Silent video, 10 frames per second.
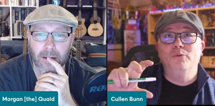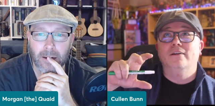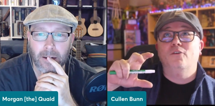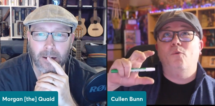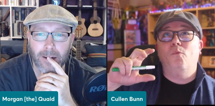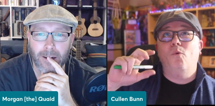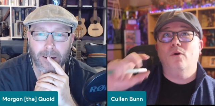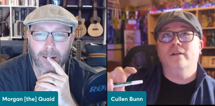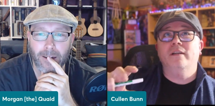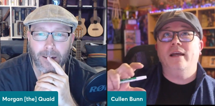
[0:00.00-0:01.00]

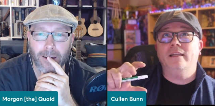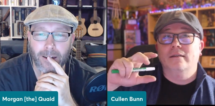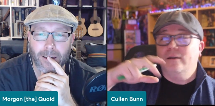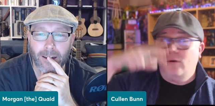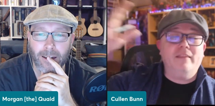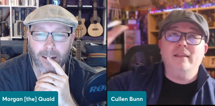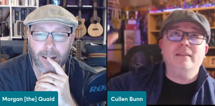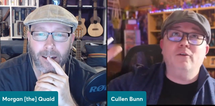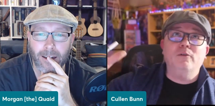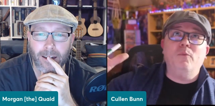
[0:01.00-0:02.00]
Speaker 1: coordinate. Well, I think the
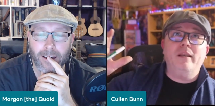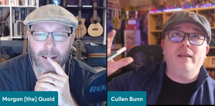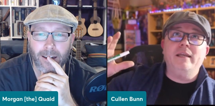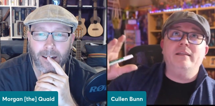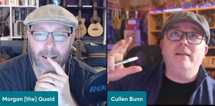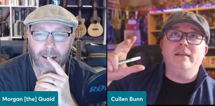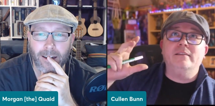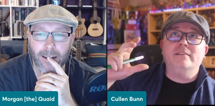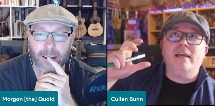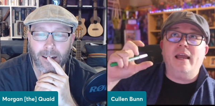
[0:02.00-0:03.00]
only way to end it is they
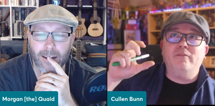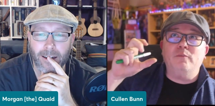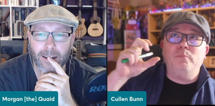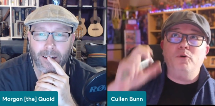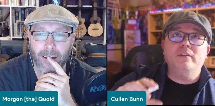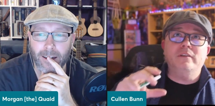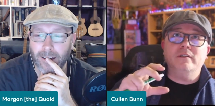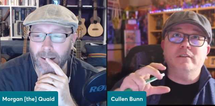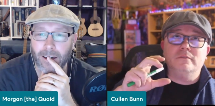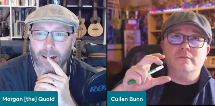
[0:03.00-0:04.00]
have to put the
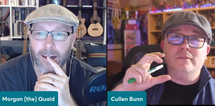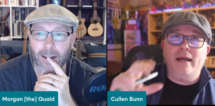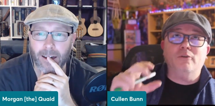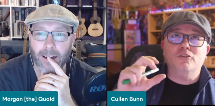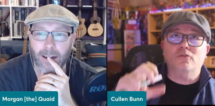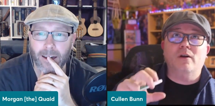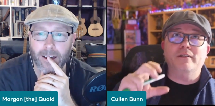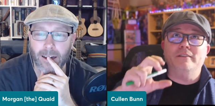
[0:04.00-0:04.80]
now shrunken